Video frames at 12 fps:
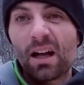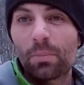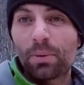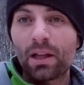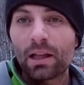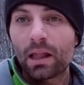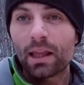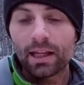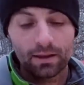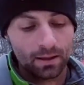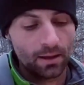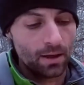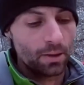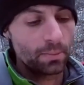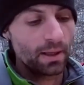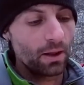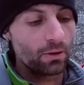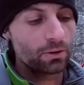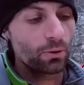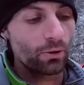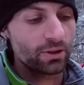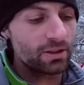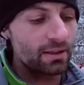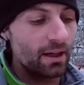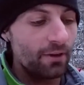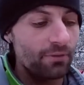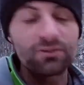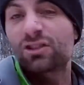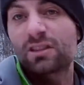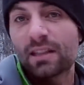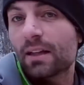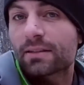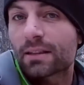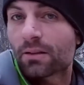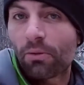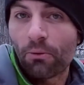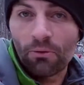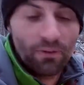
I'll put a link below to her stuff. She sells it through